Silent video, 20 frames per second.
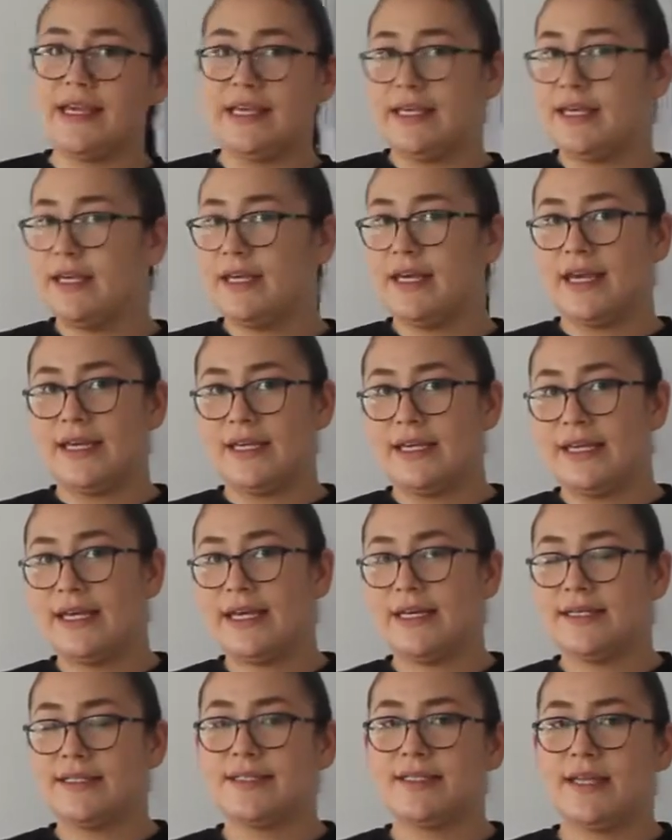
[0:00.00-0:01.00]
E, and
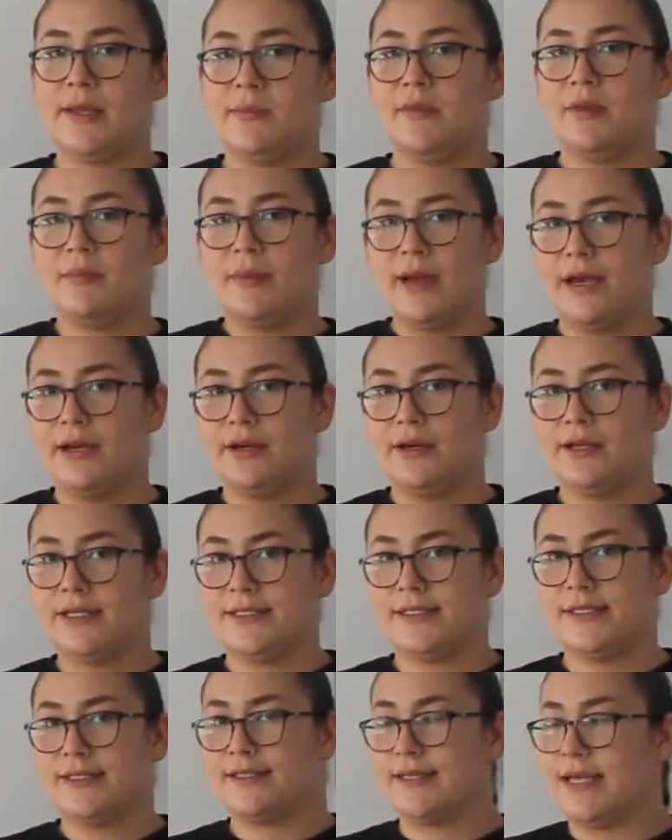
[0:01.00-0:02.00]
EN stem, the pattern
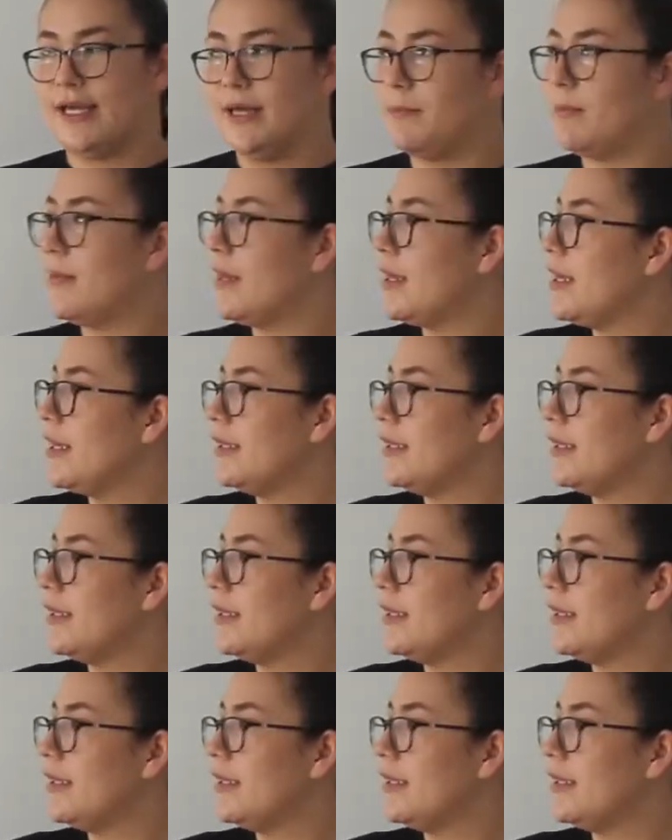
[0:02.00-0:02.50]
is the same.